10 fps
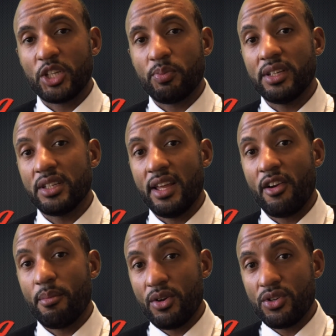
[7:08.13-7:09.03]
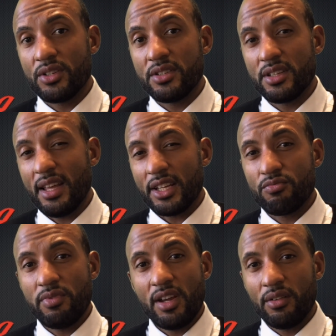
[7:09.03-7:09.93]
expressing their emotions, and
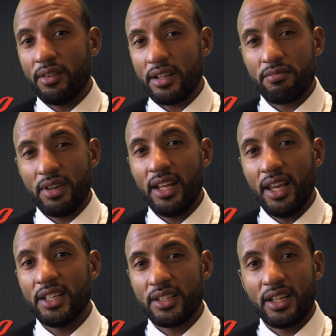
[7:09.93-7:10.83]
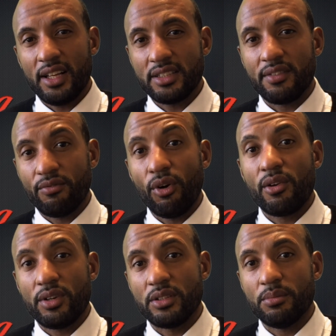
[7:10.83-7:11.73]
that really is classic
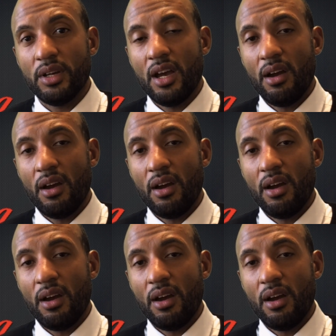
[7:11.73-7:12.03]
voyeurism.